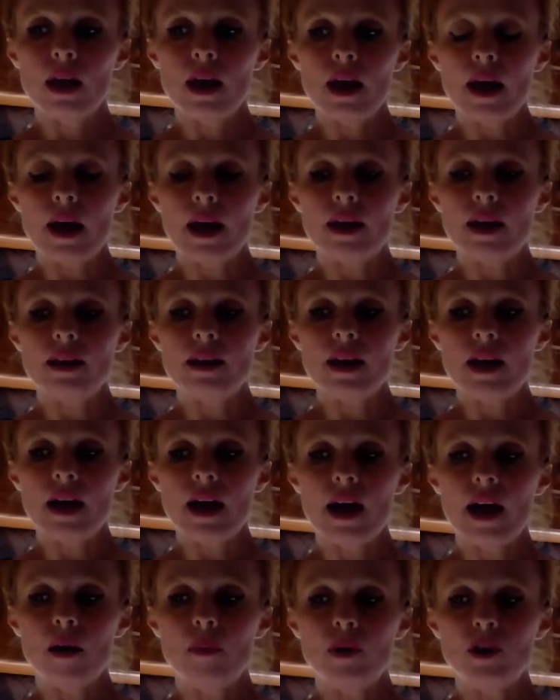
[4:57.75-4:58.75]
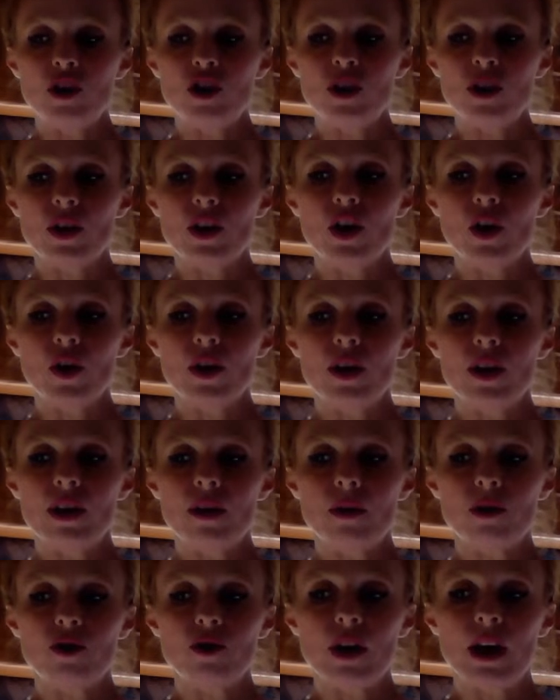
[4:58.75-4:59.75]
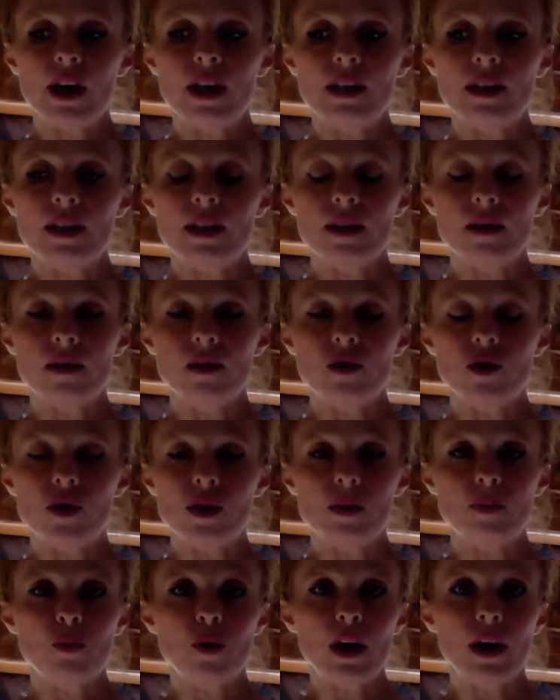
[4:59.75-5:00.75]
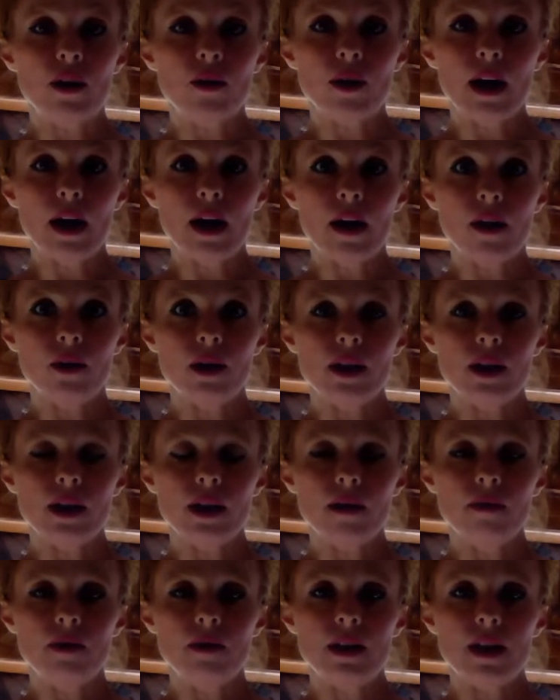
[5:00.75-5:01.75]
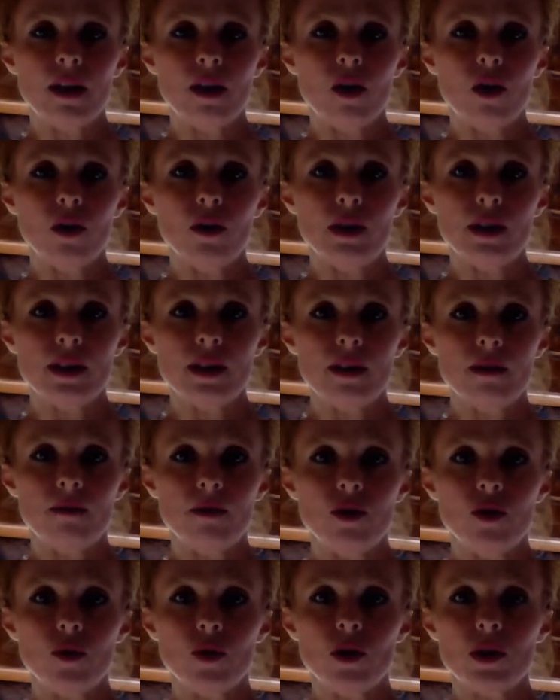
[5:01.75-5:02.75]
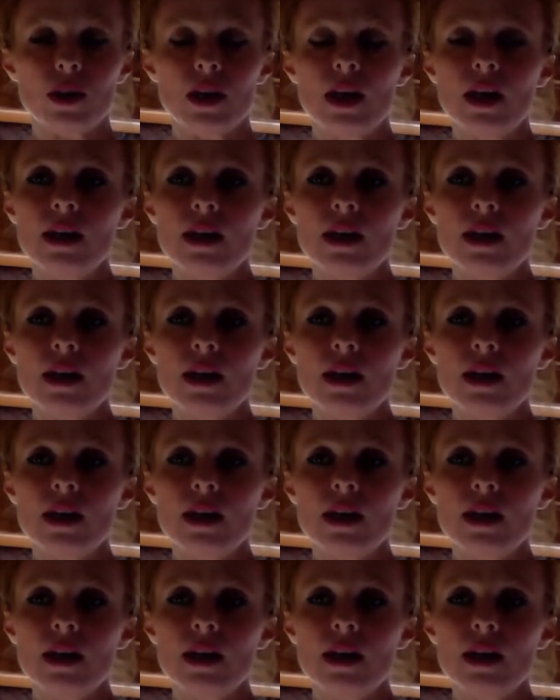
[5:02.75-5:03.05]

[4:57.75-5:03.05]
and how much security they were trying to spread around and give to all these individuals.